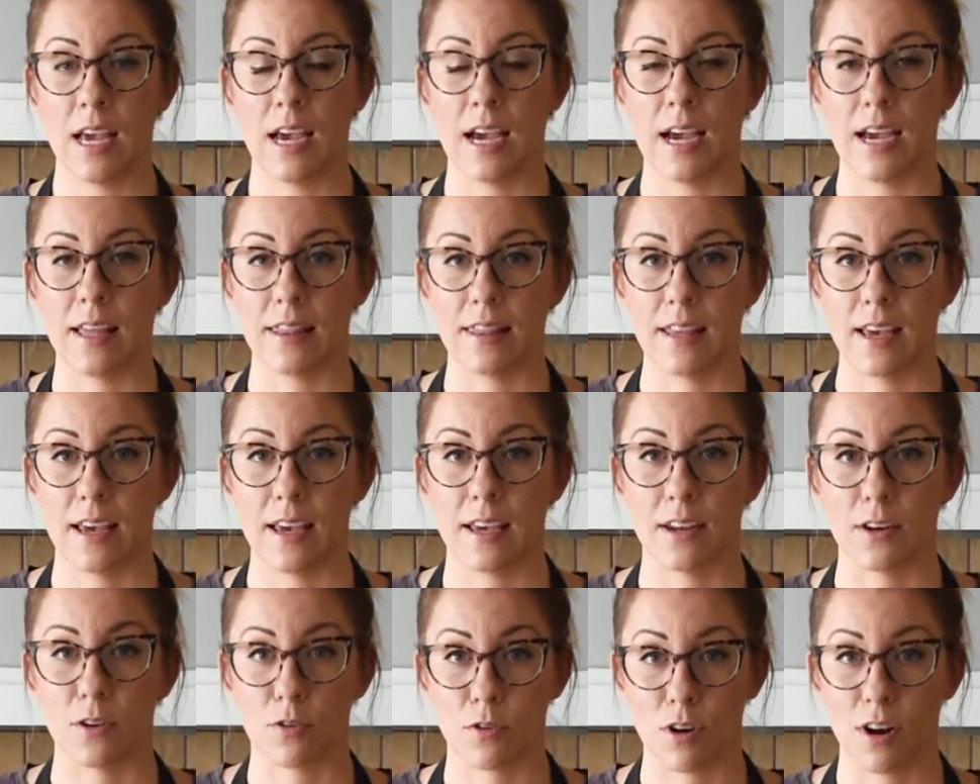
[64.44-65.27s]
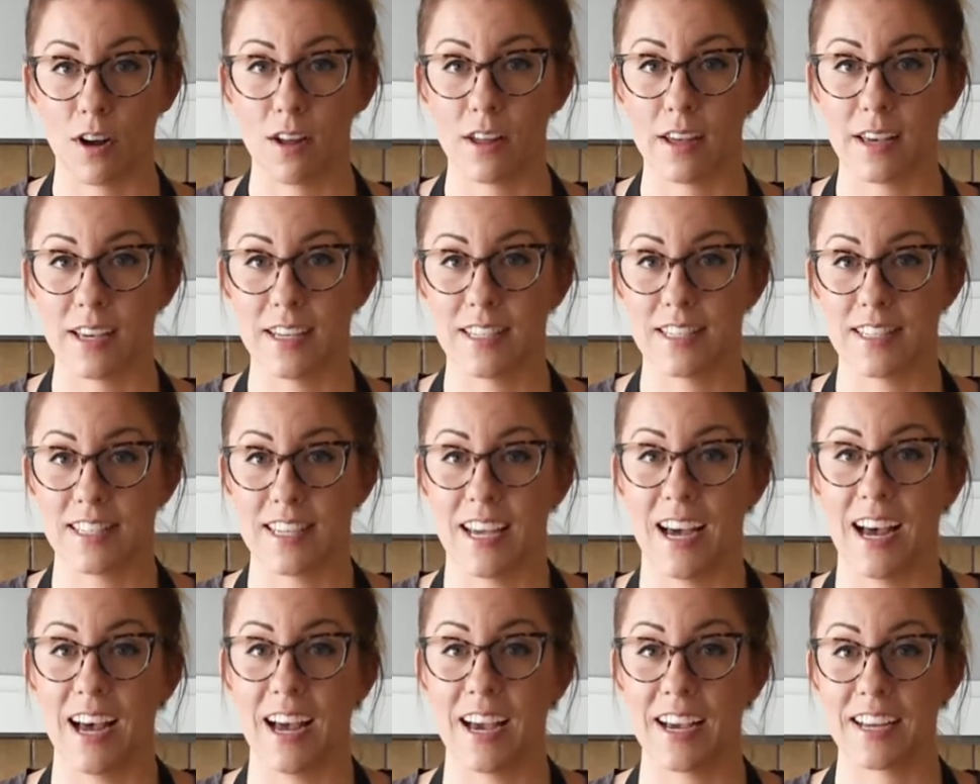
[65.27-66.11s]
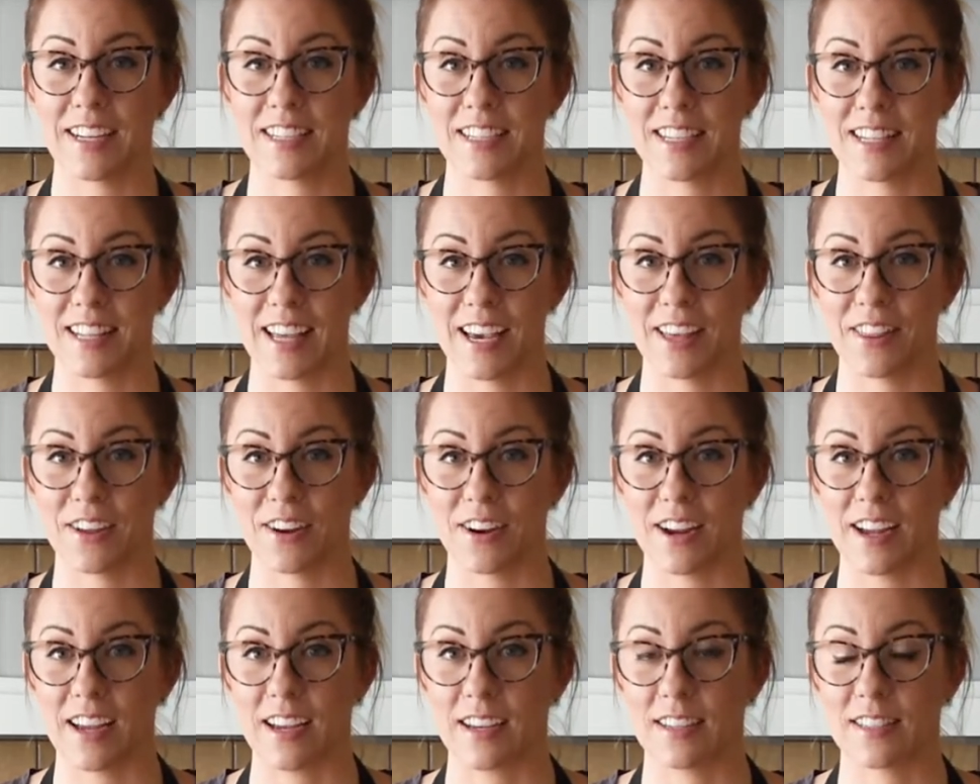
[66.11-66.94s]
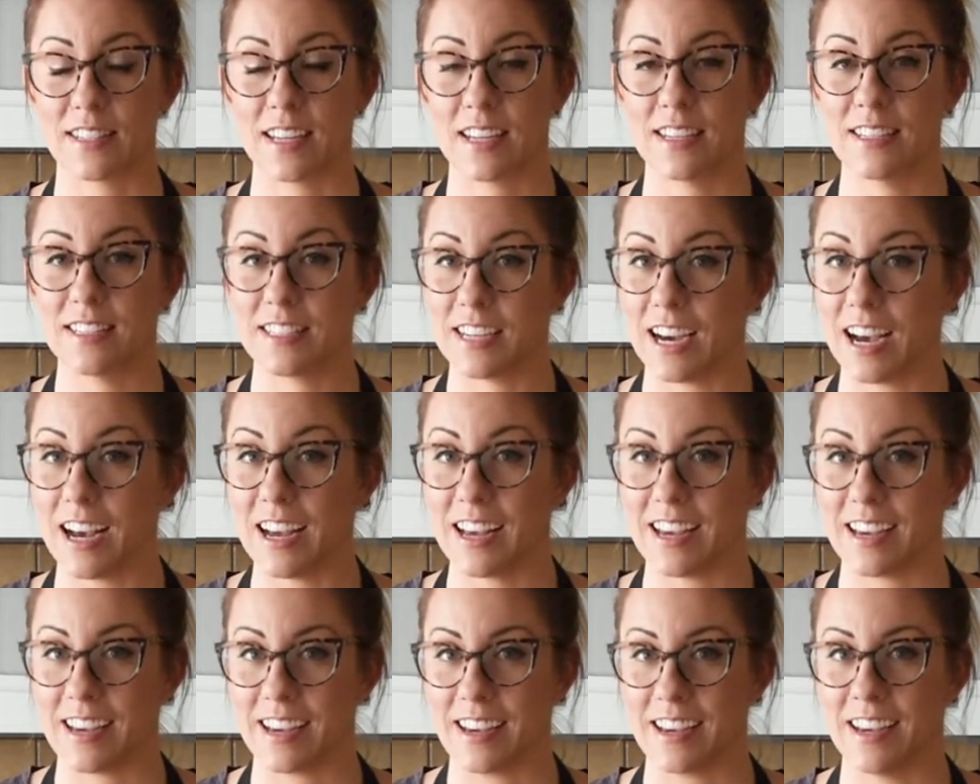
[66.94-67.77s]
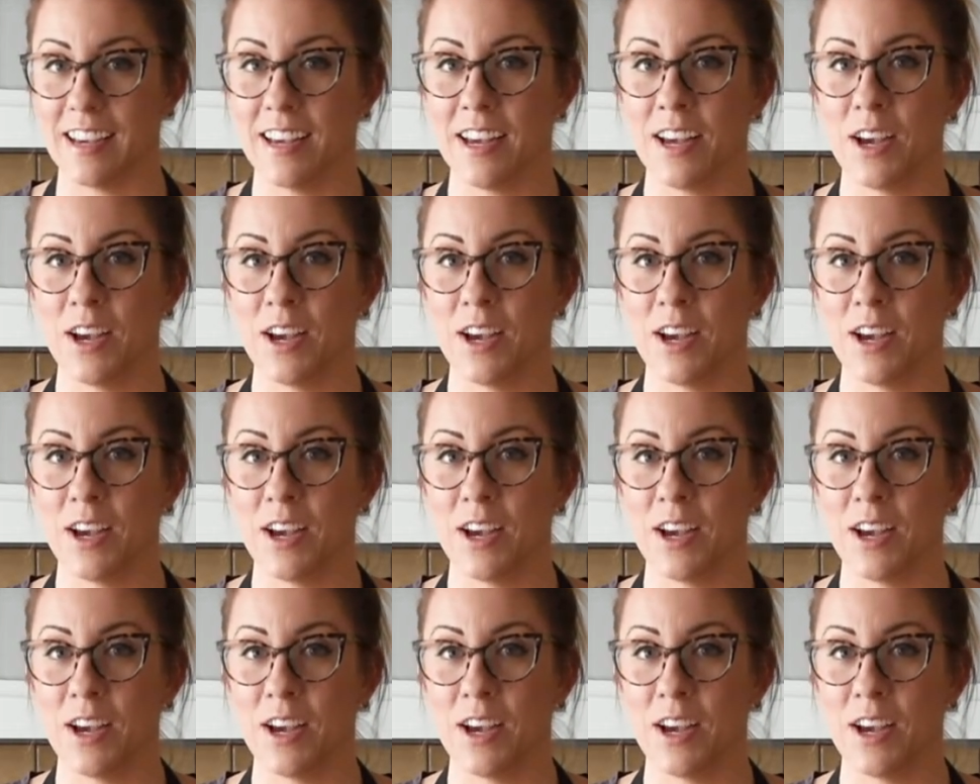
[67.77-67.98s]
and then crawling inside to lay their eggs and dying,